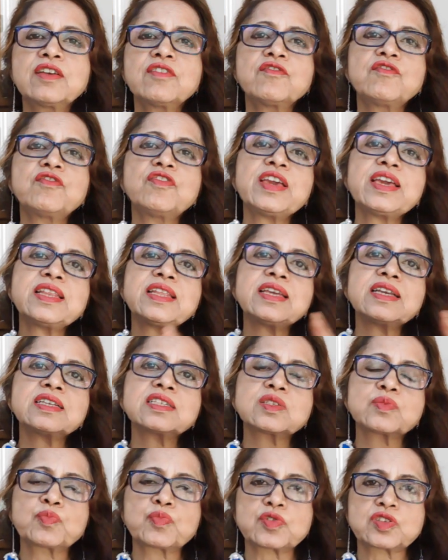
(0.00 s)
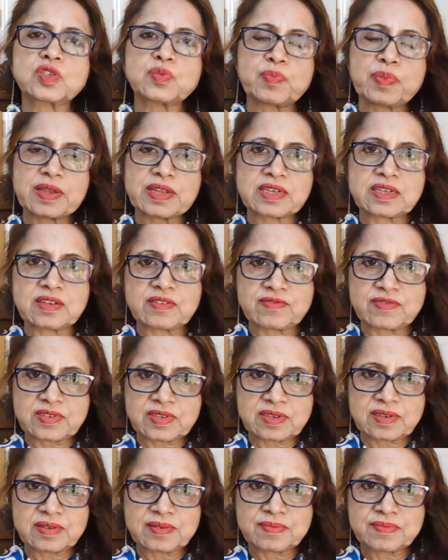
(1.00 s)
various
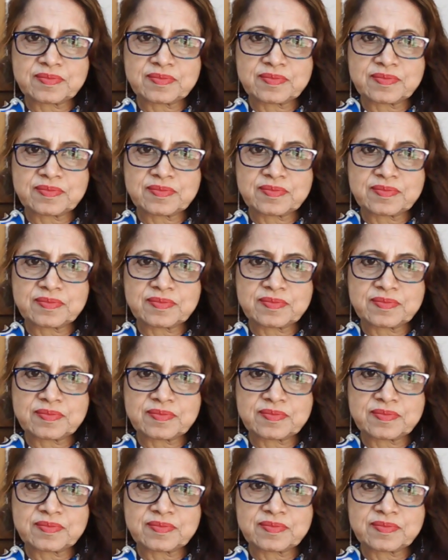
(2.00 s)
perspectives.